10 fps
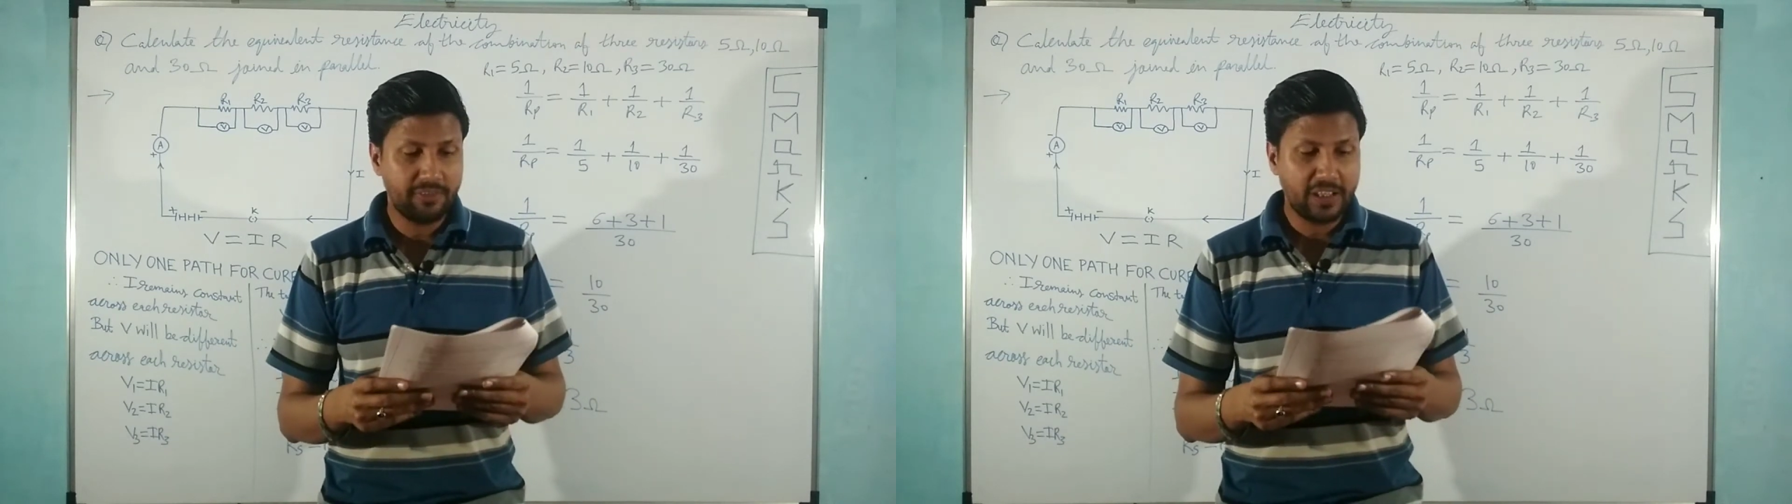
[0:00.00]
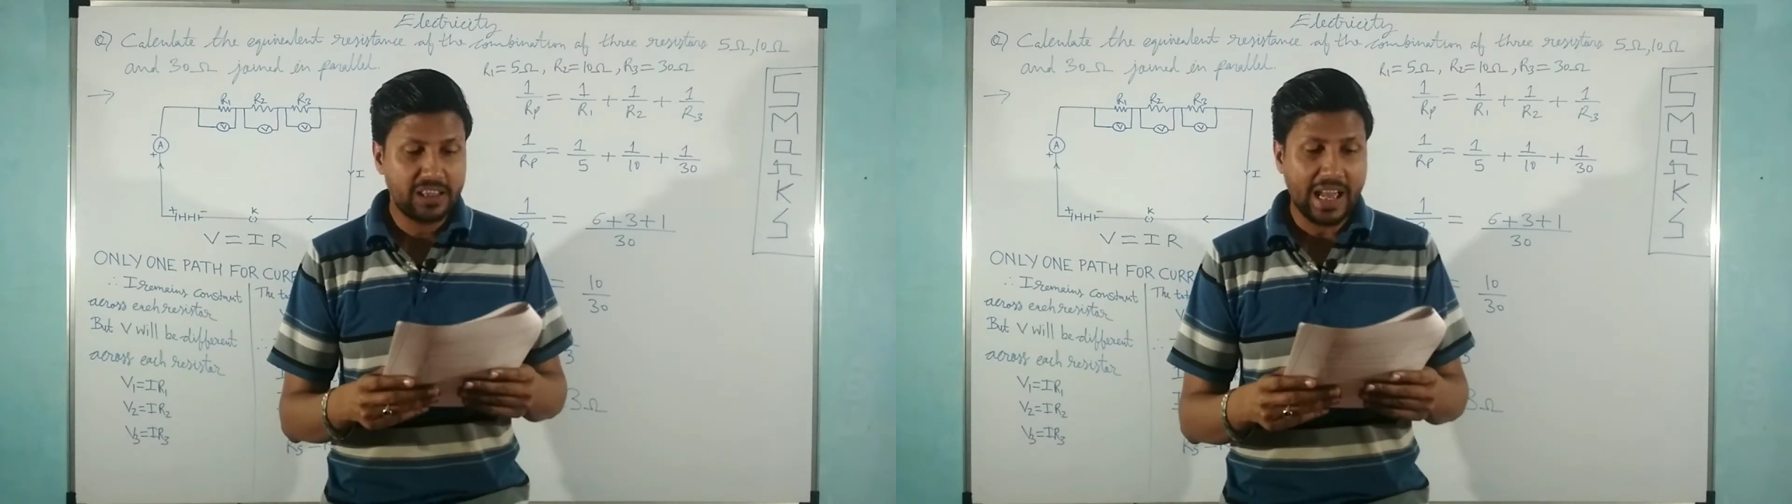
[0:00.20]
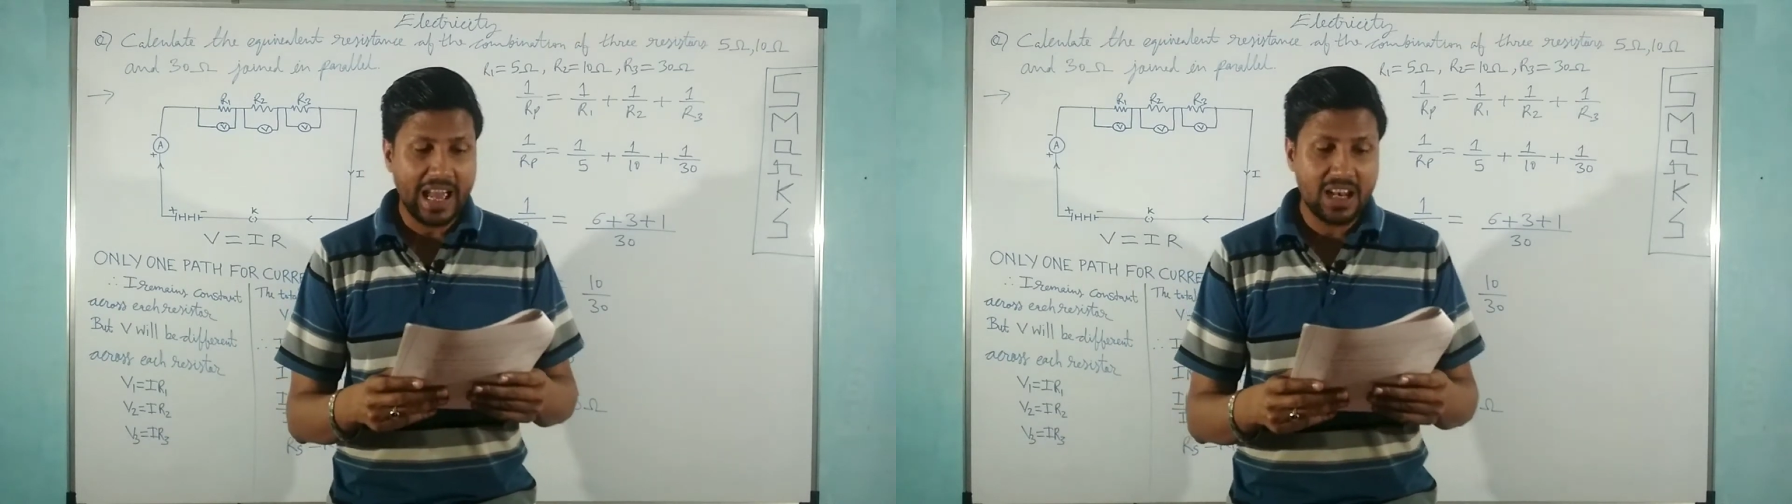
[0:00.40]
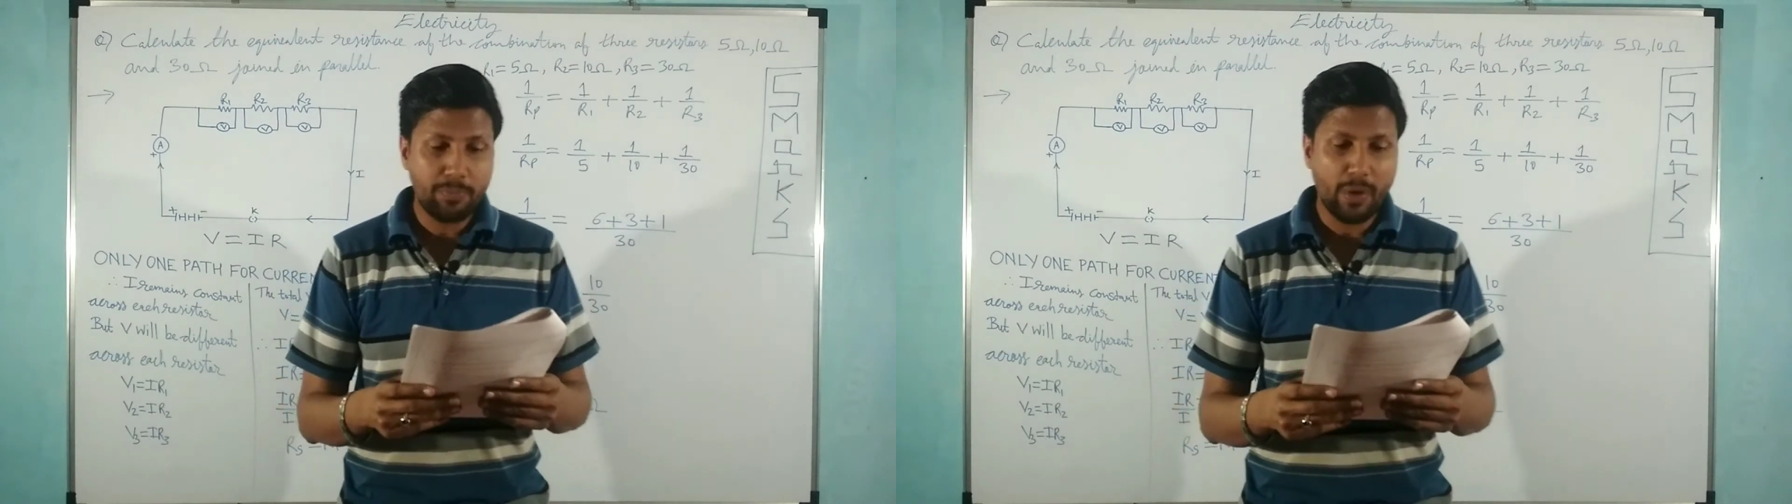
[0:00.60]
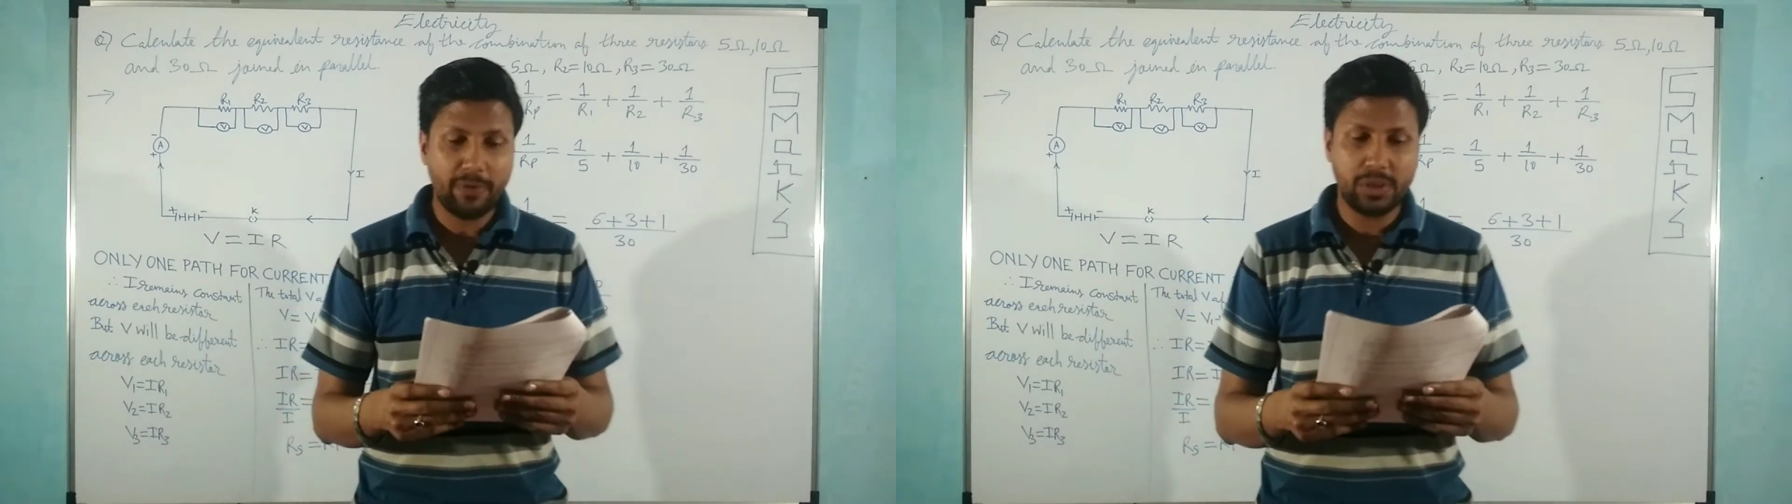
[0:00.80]
with the help
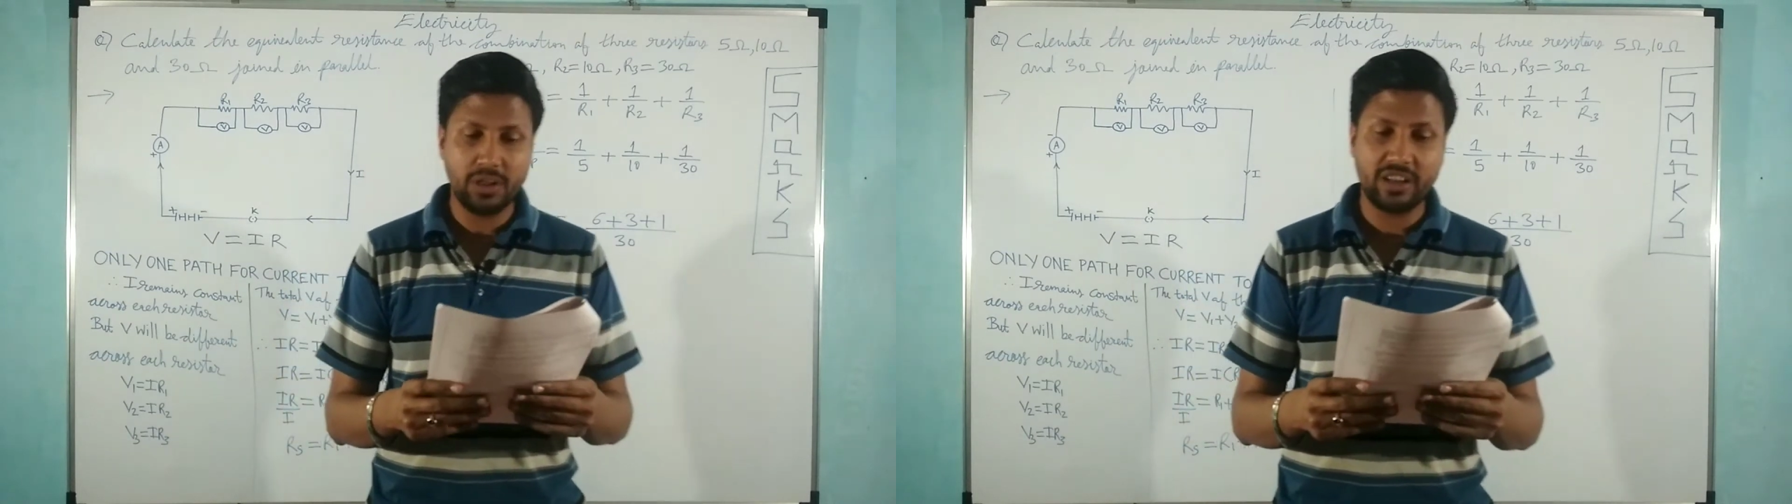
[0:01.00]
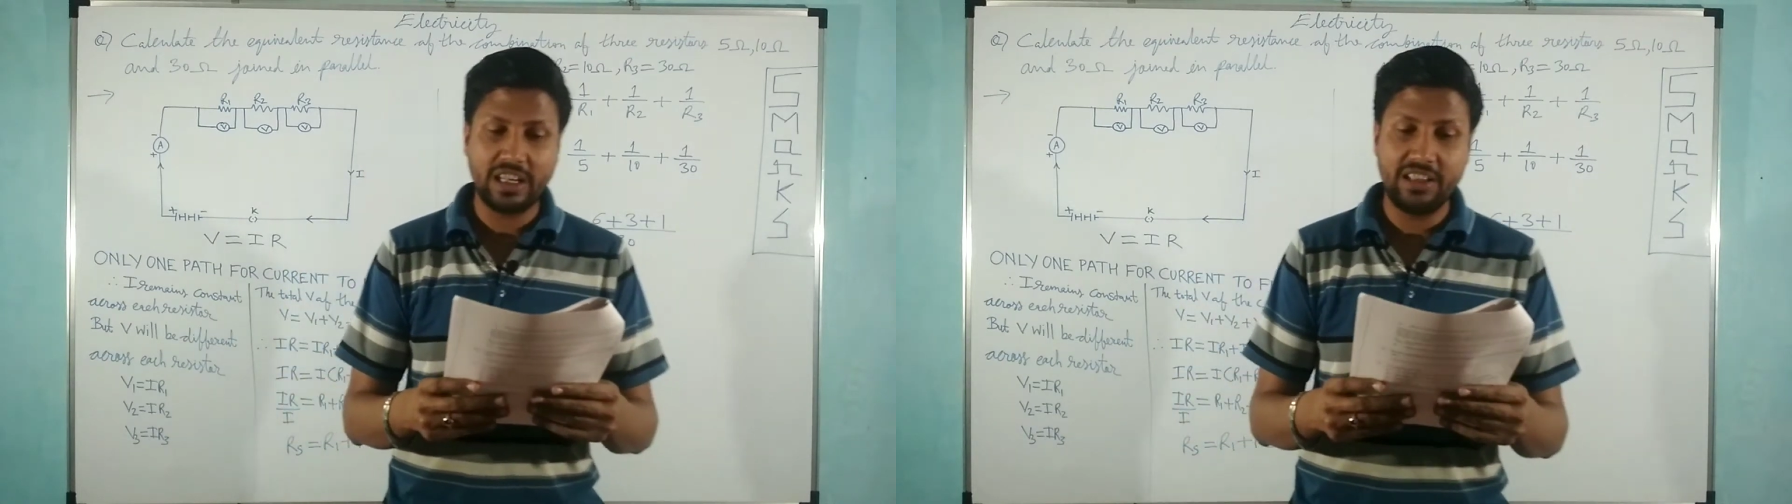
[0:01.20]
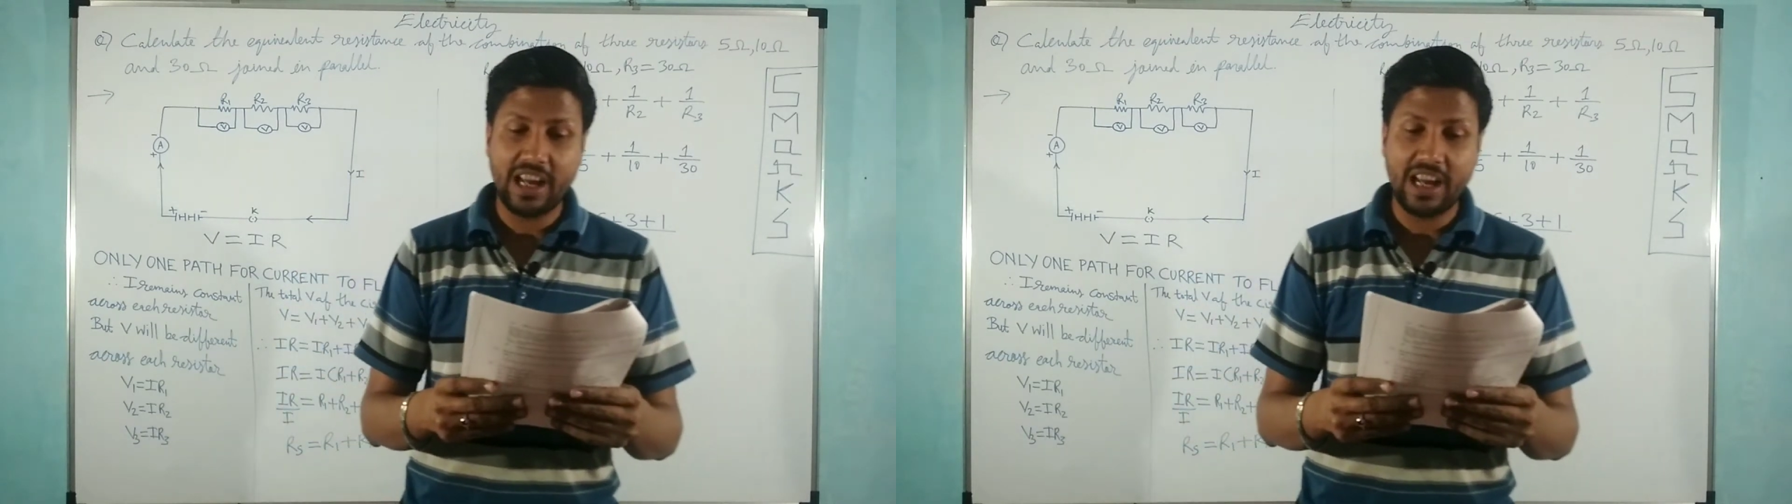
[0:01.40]
of a circuit